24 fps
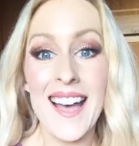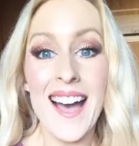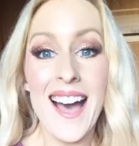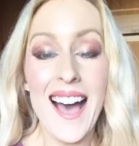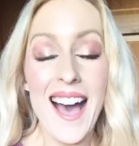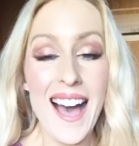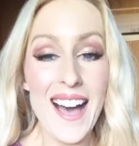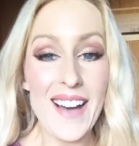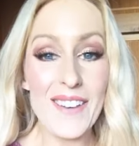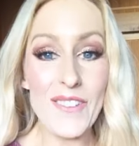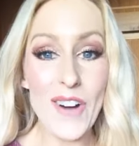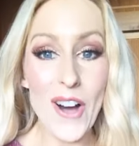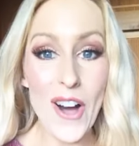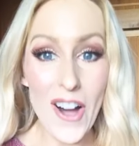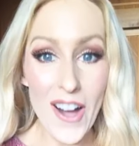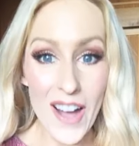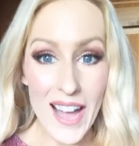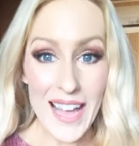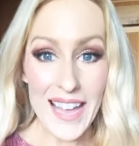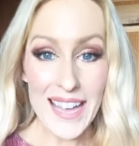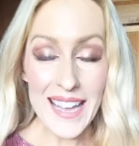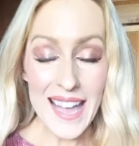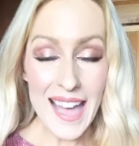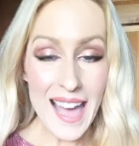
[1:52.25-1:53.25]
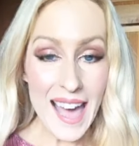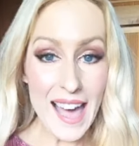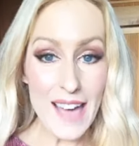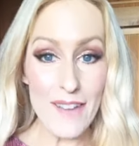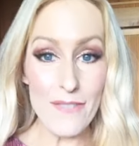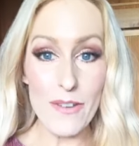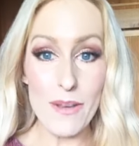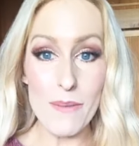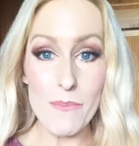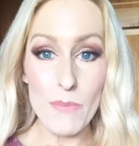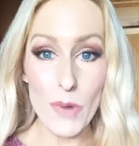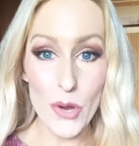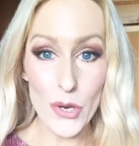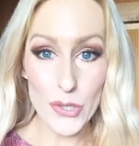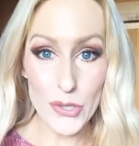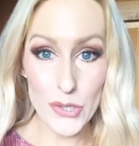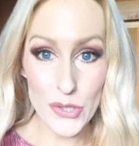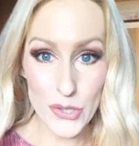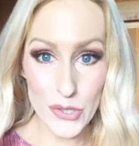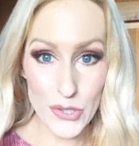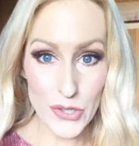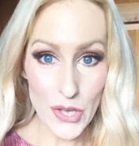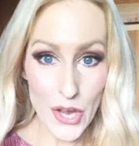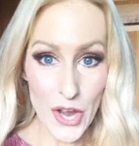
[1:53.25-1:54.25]
Um, I have
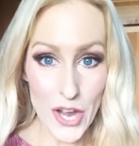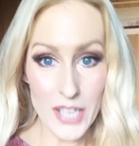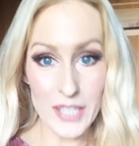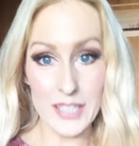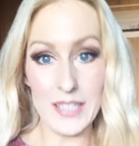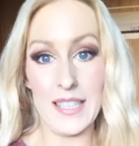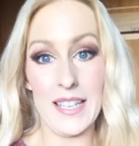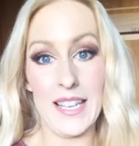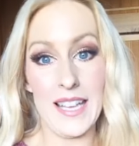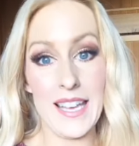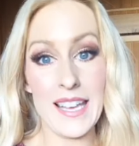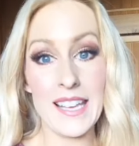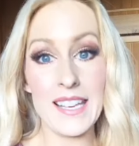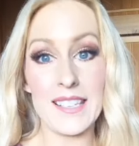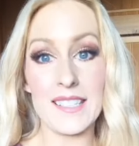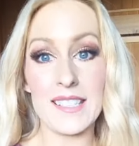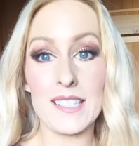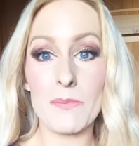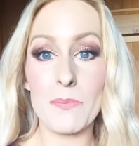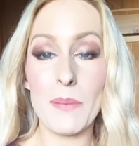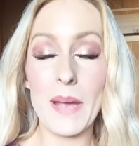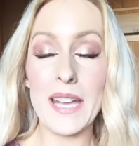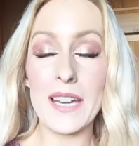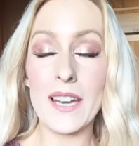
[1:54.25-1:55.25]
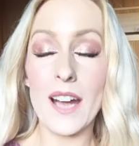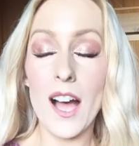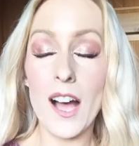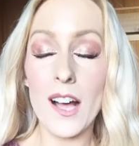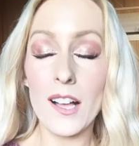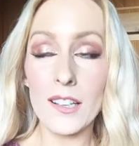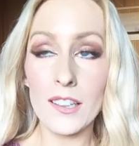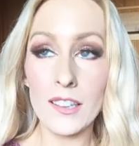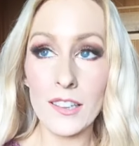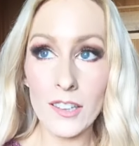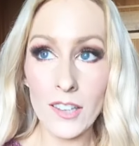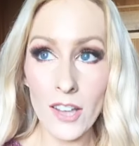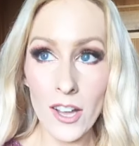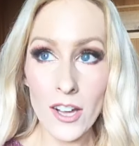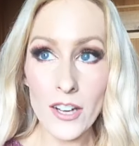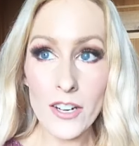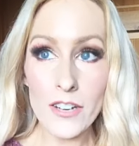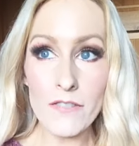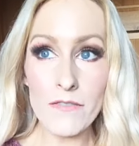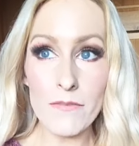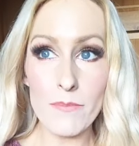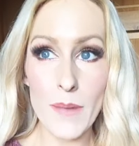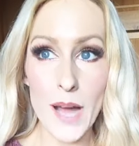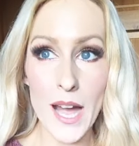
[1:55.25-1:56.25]
most certainly spent a lot
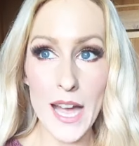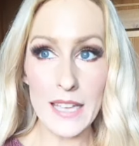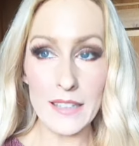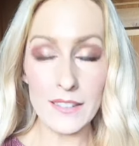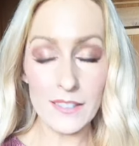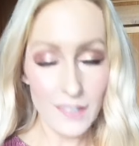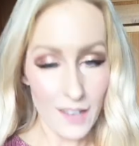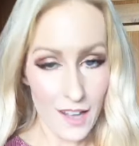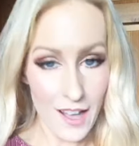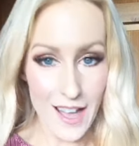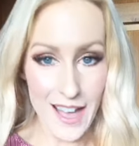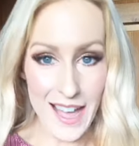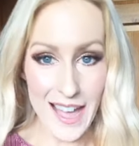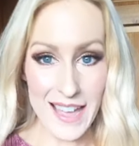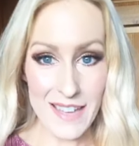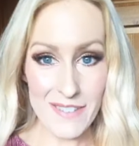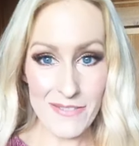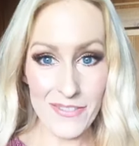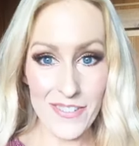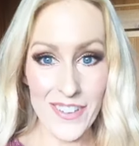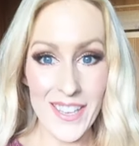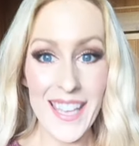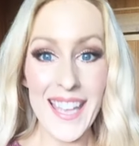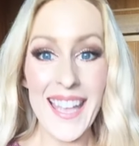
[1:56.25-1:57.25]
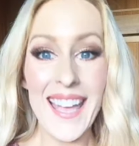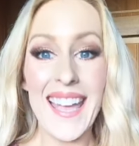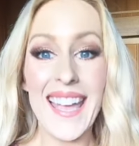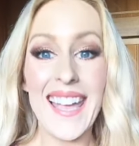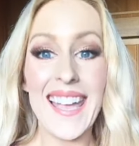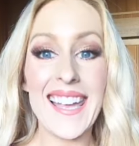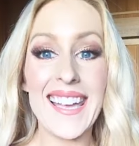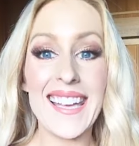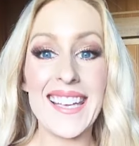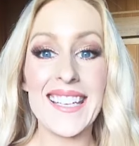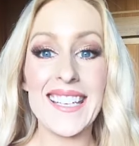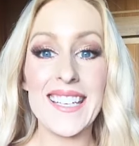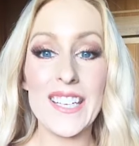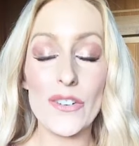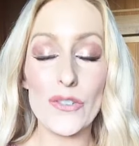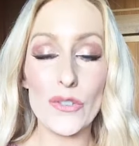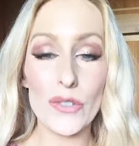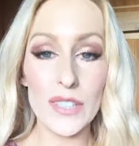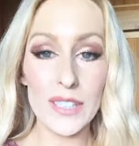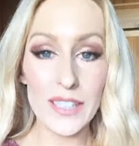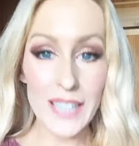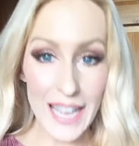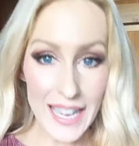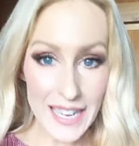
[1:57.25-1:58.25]
of my life in
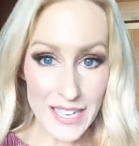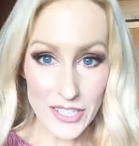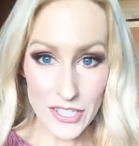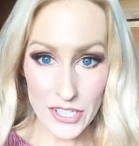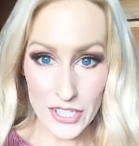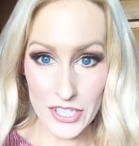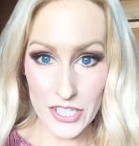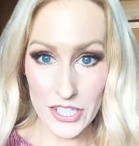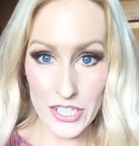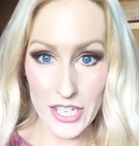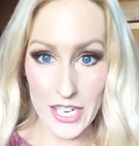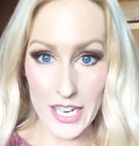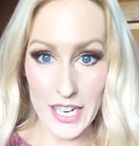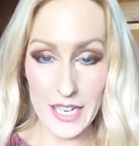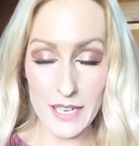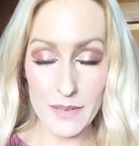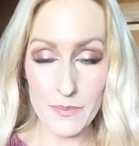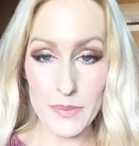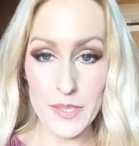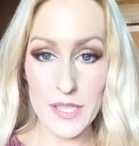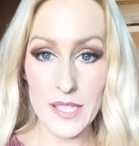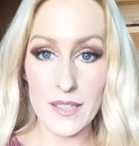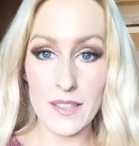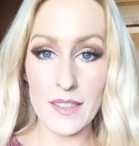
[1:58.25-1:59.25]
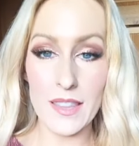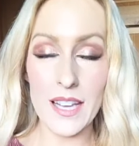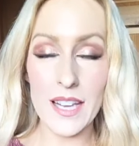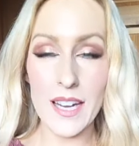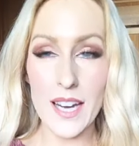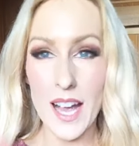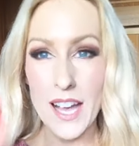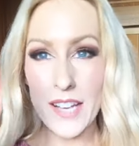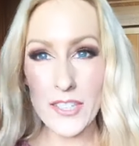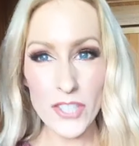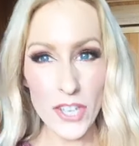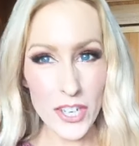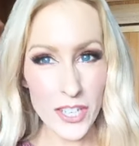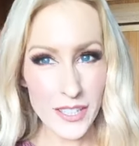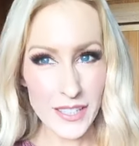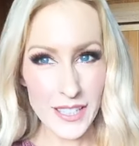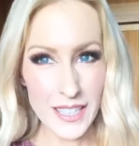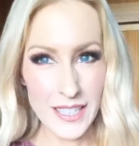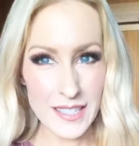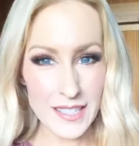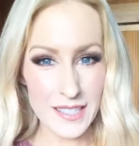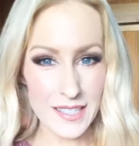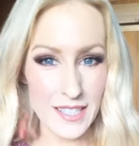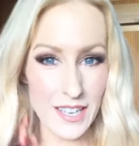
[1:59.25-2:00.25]
relationships that I don't
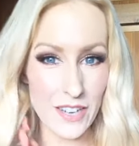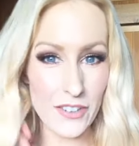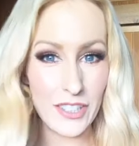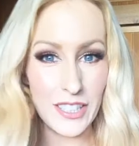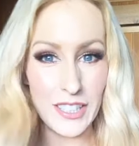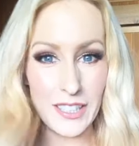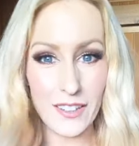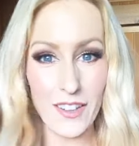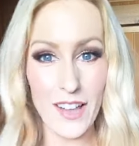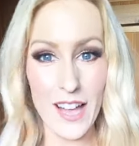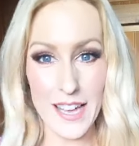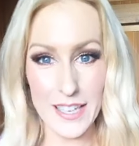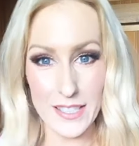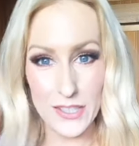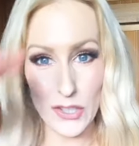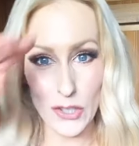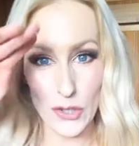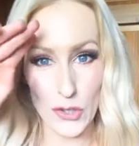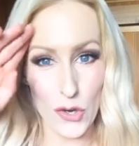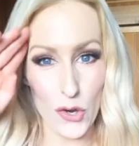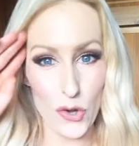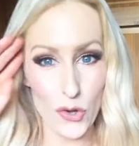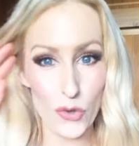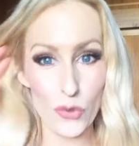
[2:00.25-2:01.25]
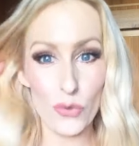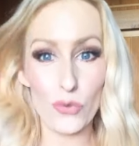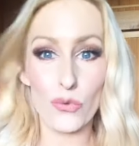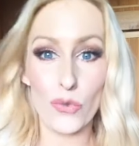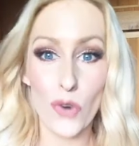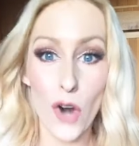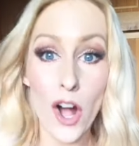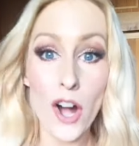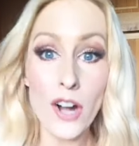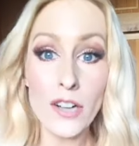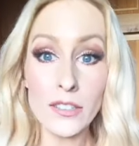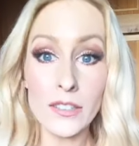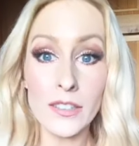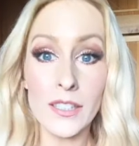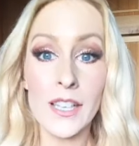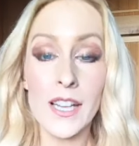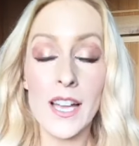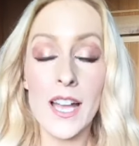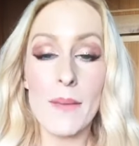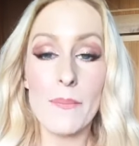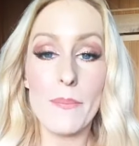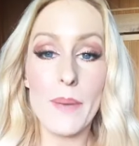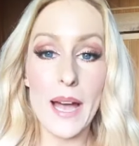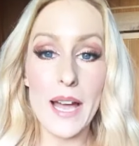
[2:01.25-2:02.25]
necessarily like to call wrong,
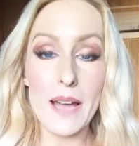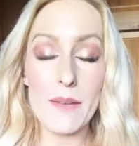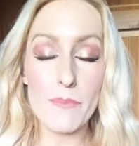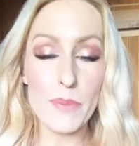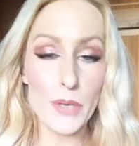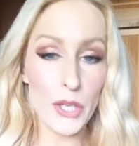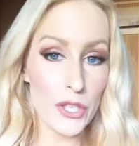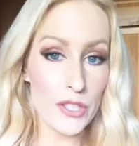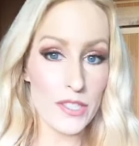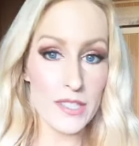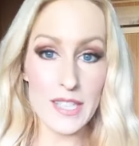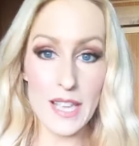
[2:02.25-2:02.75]
but because